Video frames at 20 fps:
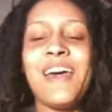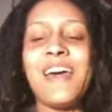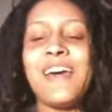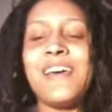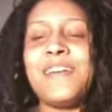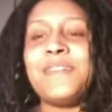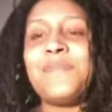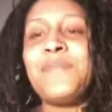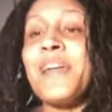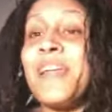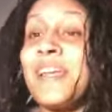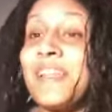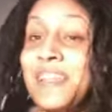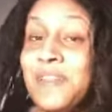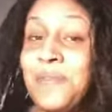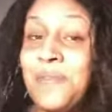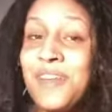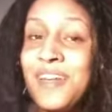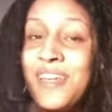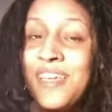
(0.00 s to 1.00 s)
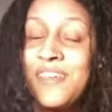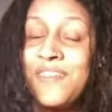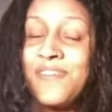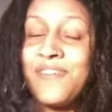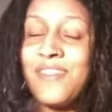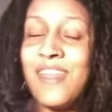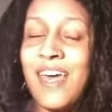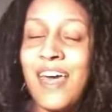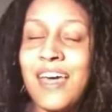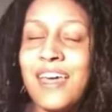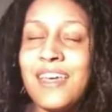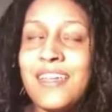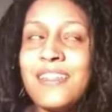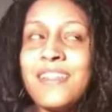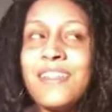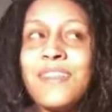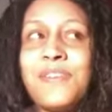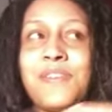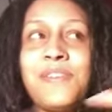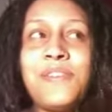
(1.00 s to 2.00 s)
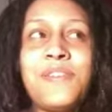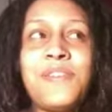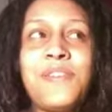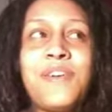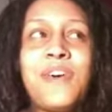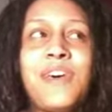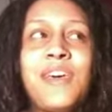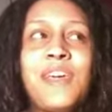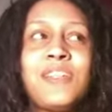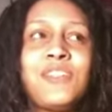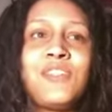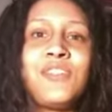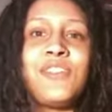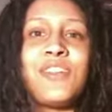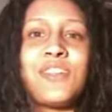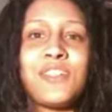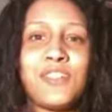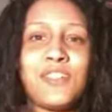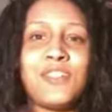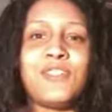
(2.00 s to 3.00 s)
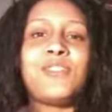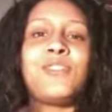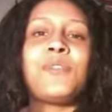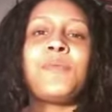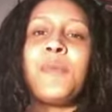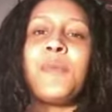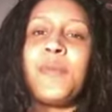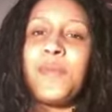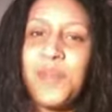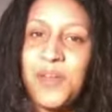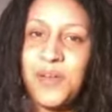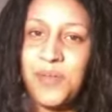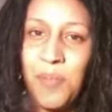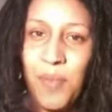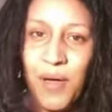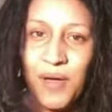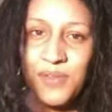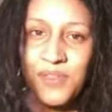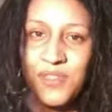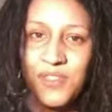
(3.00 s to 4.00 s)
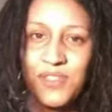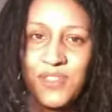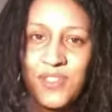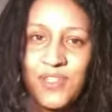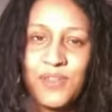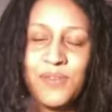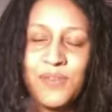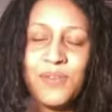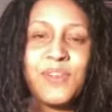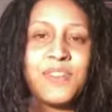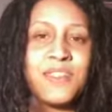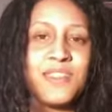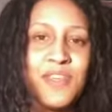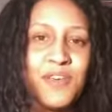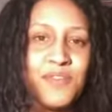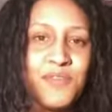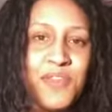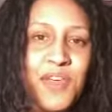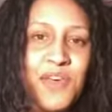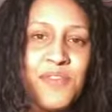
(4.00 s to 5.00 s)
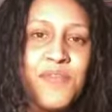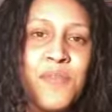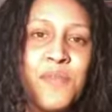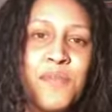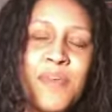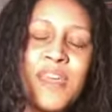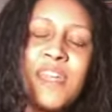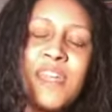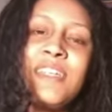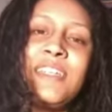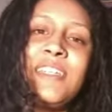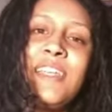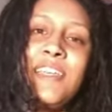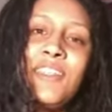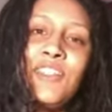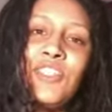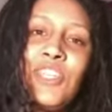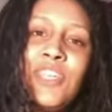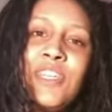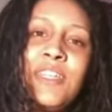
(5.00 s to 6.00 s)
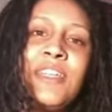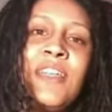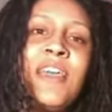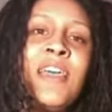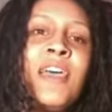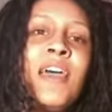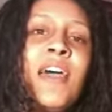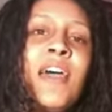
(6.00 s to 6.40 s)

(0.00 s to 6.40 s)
But I did want to give that little introduction to what we're about to do, a self-love meditation.